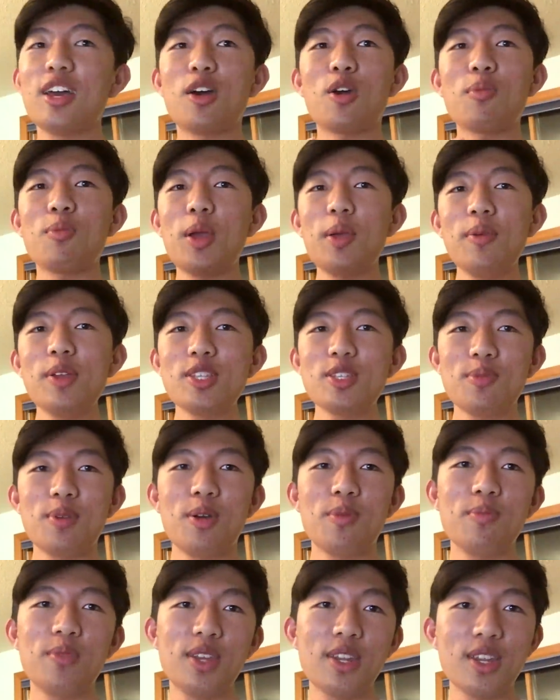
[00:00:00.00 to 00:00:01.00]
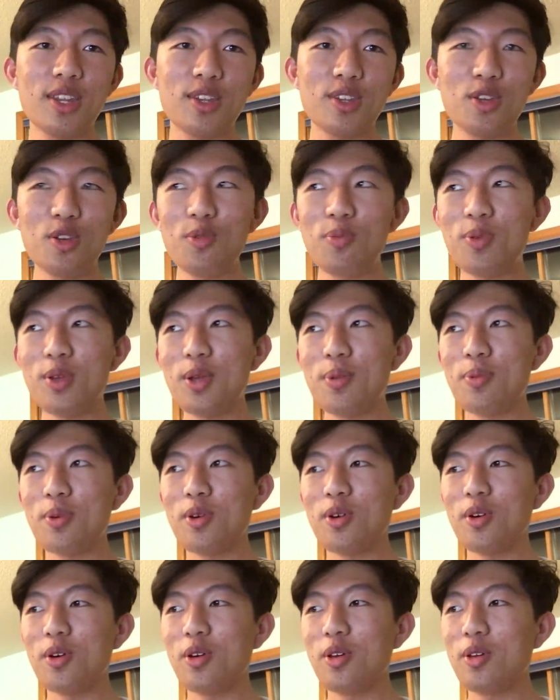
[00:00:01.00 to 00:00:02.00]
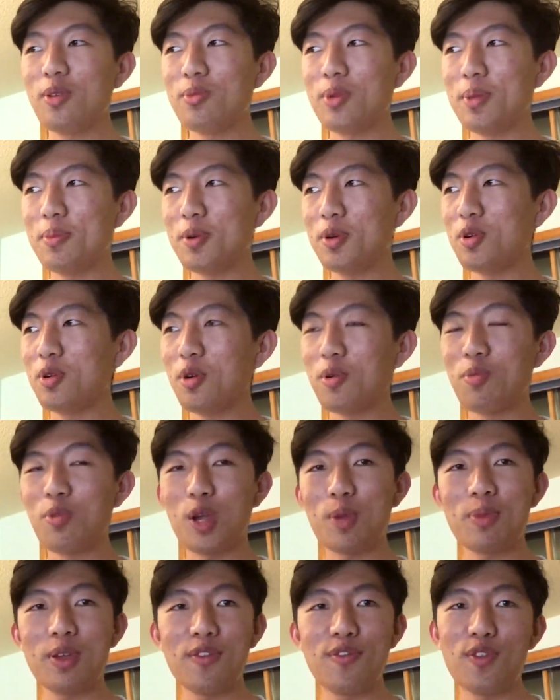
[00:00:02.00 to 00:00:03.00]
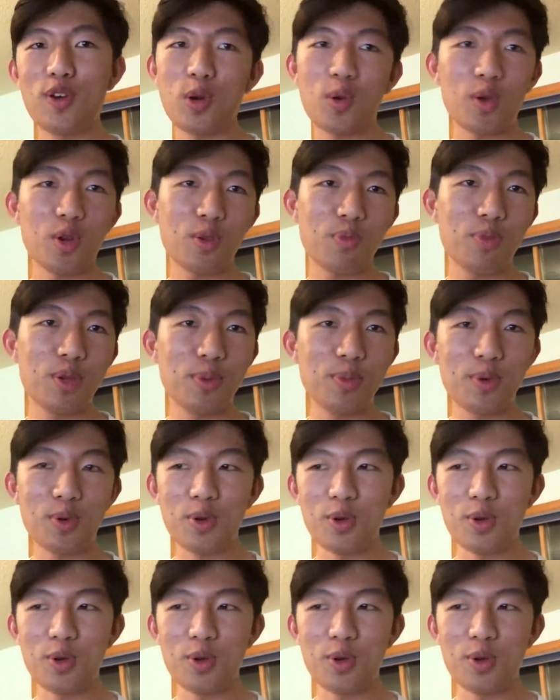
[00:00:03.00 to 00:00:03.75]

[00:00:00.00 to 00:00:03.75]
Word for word: or maybe it's about meeting new people, people who will bring me forward, people